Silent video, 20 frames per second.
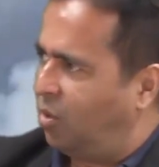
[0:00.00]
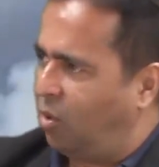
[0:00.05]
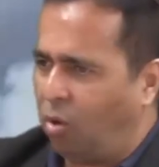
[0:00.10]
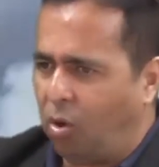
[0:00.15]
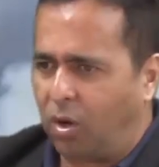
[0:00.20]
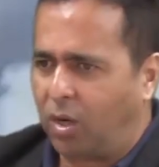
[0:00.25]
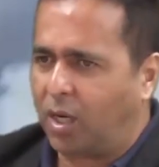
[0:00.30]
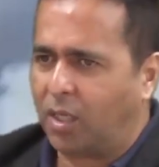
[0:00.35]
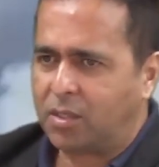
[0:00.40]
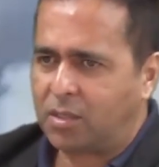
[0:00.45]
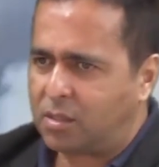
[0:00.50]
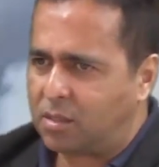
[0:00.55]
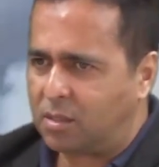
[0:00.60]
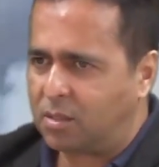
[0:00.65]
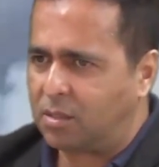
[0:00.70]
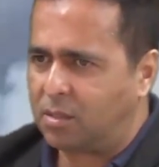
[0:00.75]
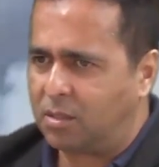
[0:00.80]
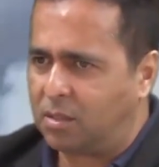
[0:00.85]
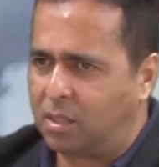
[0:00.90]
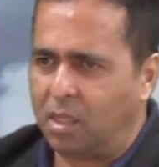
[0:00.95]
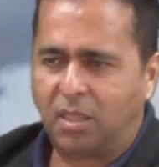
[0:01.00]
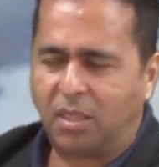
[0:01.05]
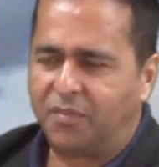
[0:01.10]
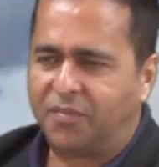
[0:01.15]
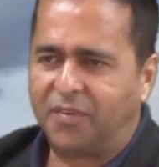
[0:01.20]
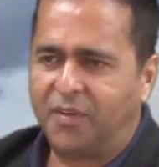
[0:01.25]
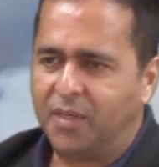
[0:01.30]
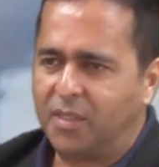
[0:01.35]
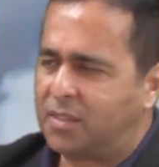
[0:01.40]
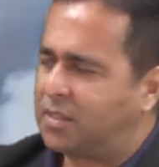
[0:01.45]
August
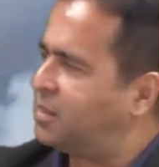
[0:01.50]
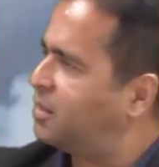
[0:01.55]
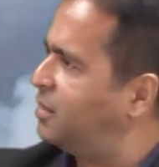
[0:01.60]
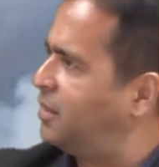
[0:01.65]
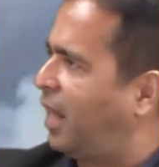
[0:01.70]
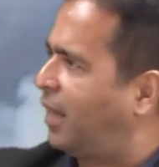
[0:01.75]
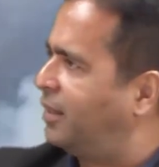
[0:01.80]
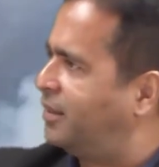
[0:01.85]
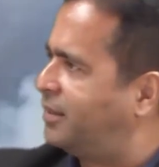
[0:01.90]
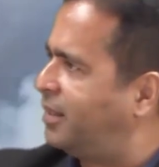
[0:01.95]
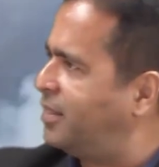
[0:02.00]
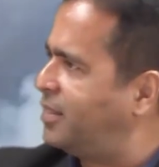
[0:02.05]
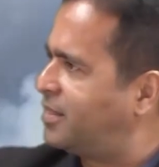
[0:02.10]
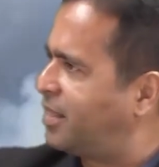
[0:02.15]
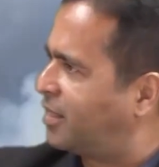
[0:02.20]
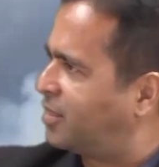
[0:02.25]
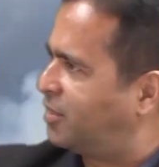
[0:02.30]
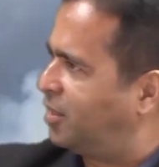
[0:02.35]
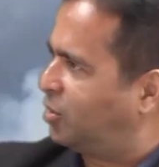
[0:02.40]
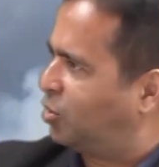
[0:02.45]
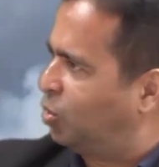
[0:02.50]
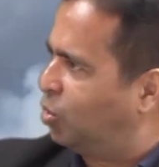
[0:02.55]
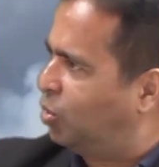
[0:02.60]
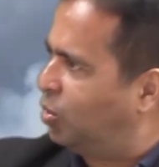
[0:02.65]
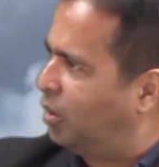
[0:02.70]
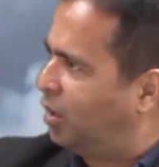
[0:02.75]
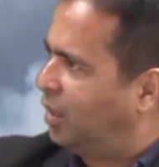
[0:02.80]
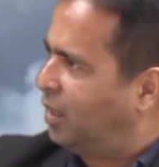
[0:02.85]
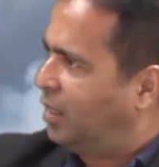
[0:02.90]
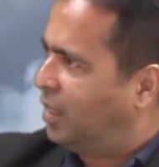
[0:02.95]
31st,
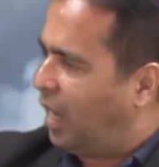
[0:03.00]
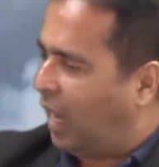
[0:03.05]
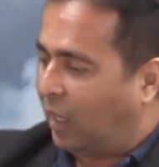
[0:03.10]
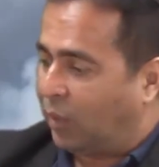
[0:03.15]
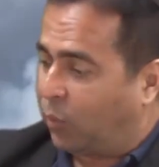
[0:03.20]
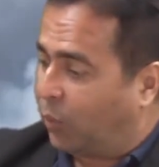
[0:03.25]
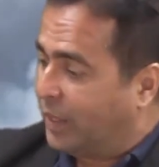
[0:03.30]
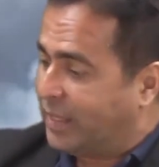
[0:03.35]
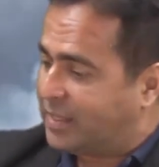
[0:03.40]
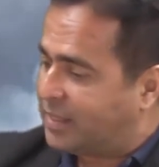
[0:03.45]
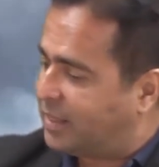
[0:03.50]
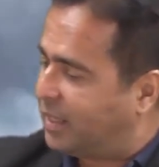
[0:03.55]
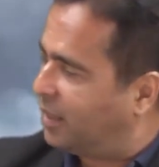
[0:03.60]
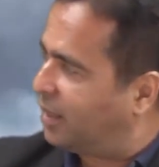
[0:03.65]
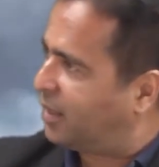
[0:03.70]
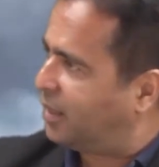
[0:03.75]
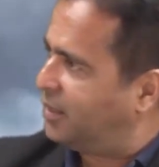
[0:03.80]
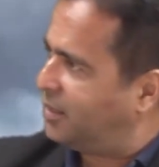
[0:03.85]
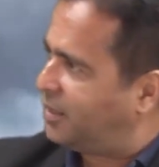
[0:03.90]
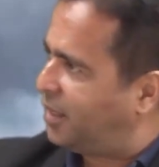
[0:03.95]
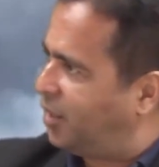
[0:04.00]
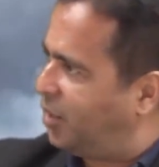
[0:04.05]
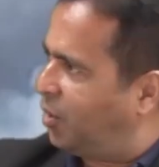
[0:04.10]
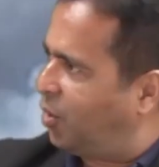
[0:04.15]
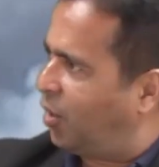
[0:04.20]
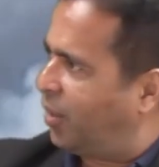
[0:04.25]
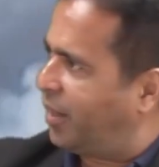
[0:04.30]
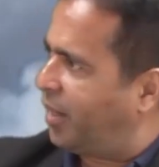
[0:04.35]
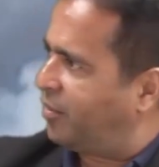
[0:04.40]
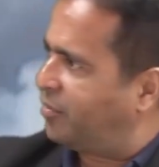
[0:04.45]
1962 and we still
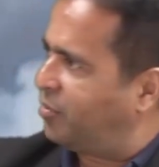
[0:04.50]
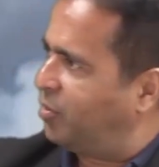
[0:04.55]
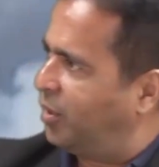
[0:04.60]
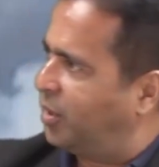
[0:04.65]
continuing on their